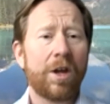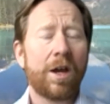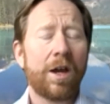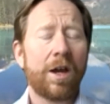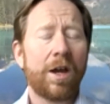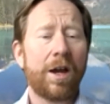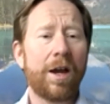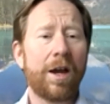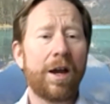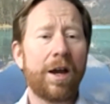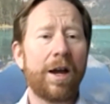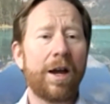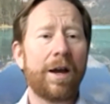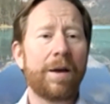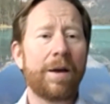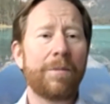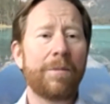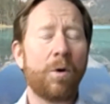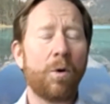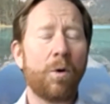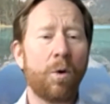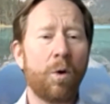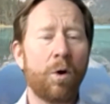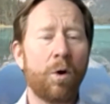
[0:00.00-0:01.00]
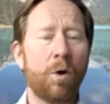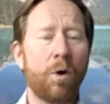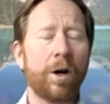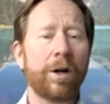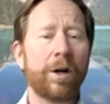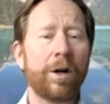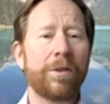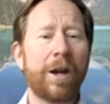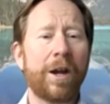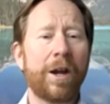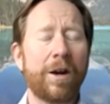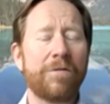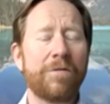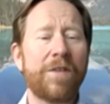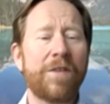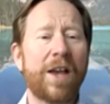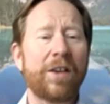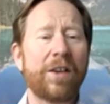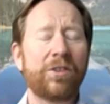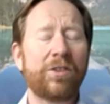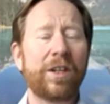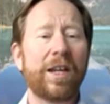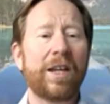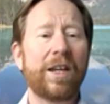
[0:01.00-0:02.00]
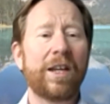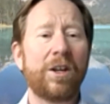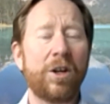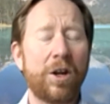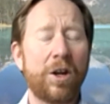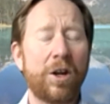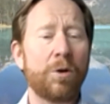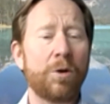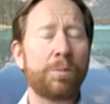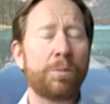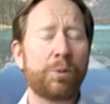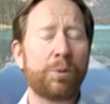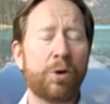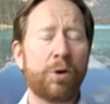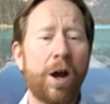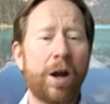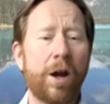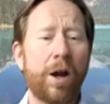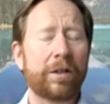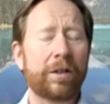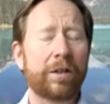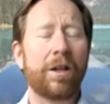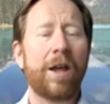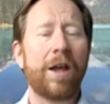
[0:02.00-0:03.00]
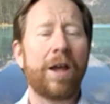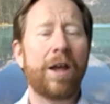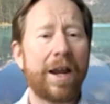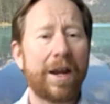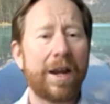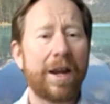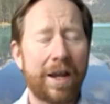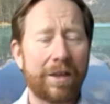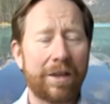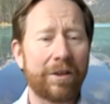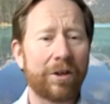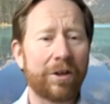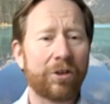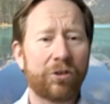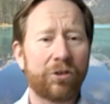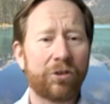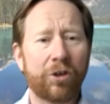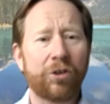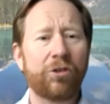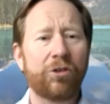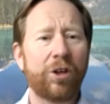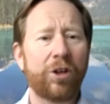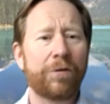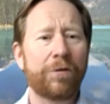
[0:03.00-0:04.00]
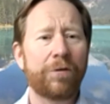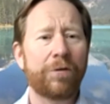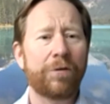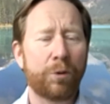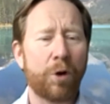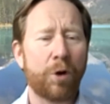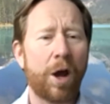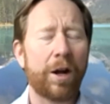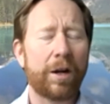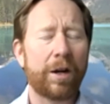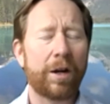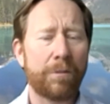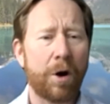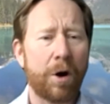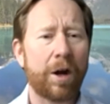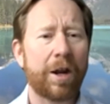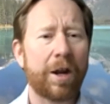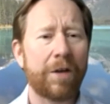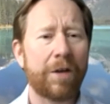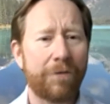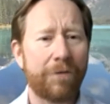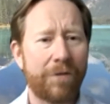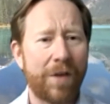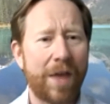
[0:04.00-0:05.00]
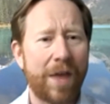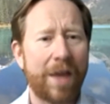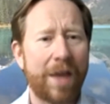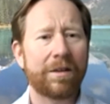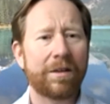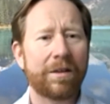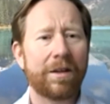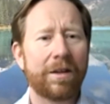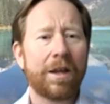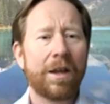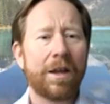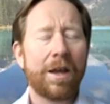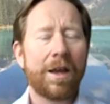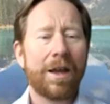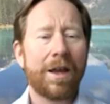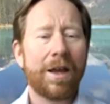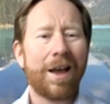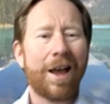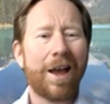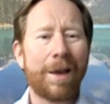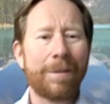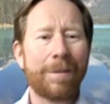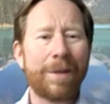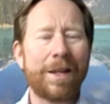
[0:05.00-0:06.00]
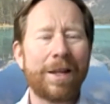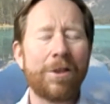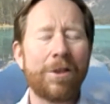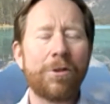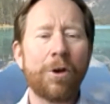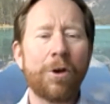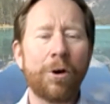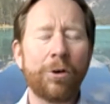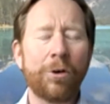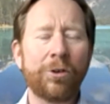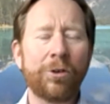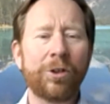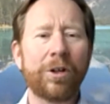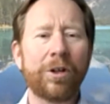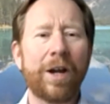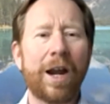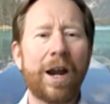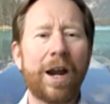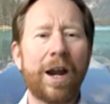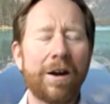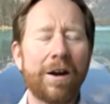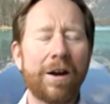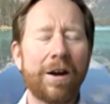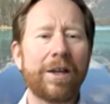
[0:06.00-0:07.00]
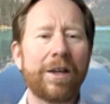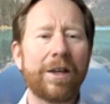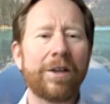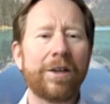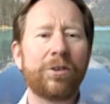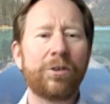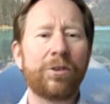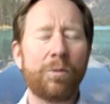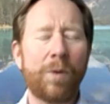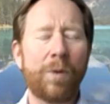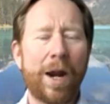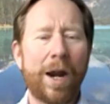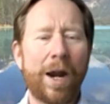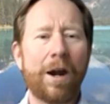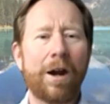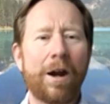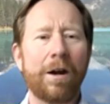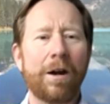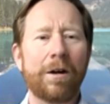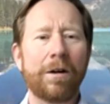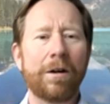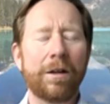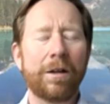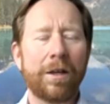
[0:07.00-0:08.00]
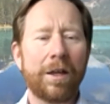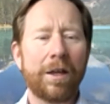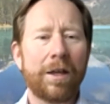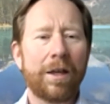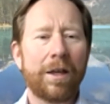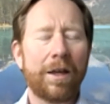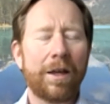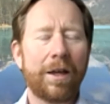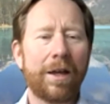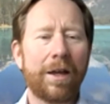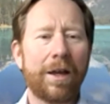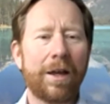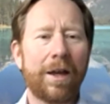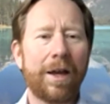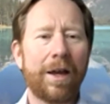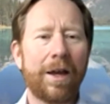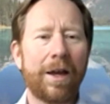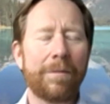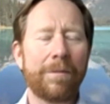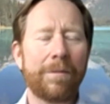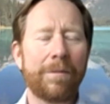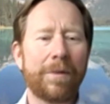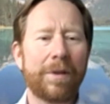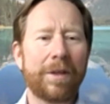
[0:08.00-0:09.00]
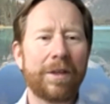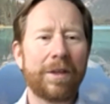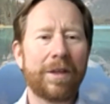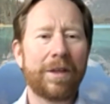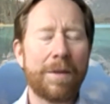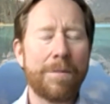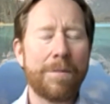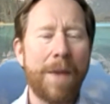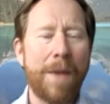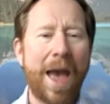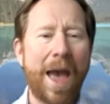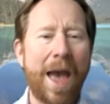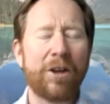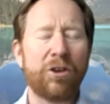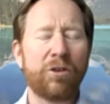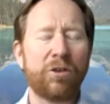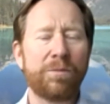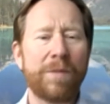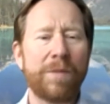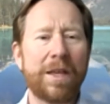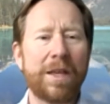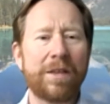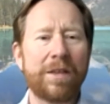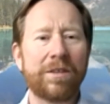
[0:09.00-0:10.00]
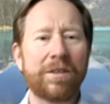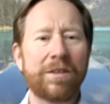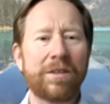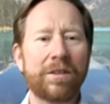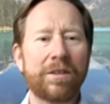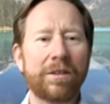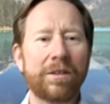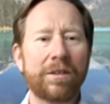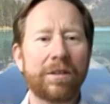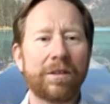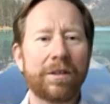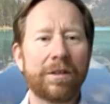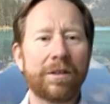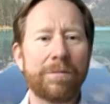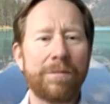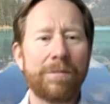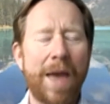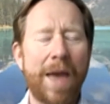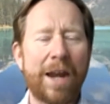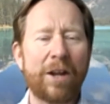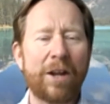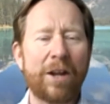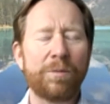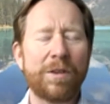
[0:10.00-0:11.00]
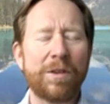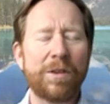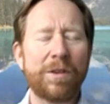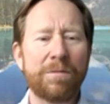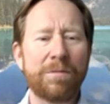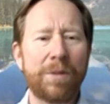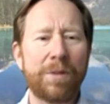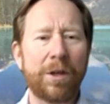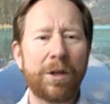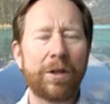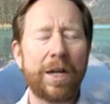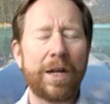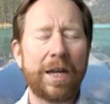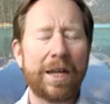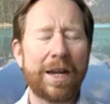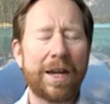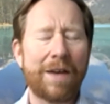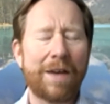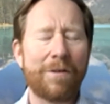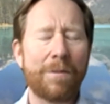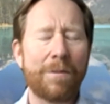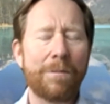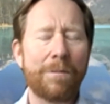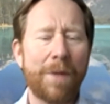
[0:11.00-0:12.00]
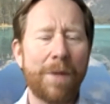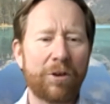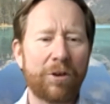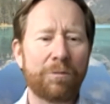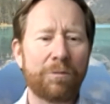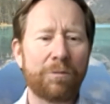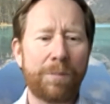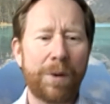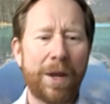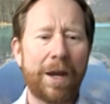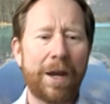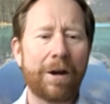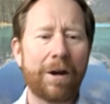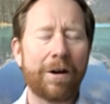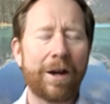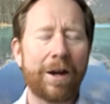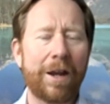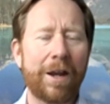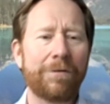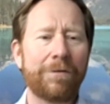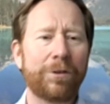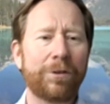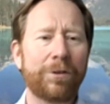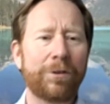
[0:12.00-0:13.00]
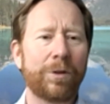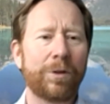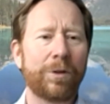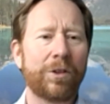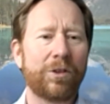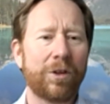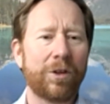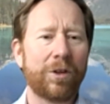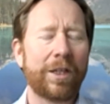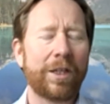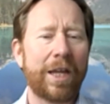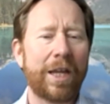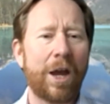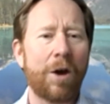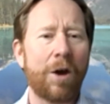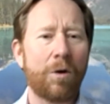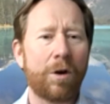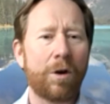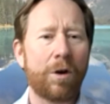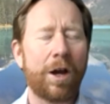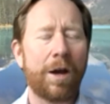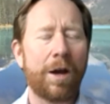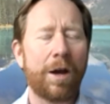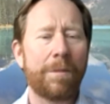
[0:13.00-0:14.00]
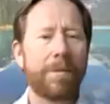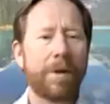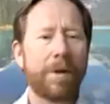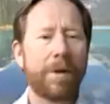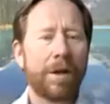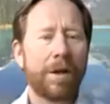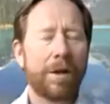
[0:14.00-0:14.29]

or they're investing in a new product line and they're searching for product market fit, I mean, those are areas where management's ability can have a much bigger influence on the outcome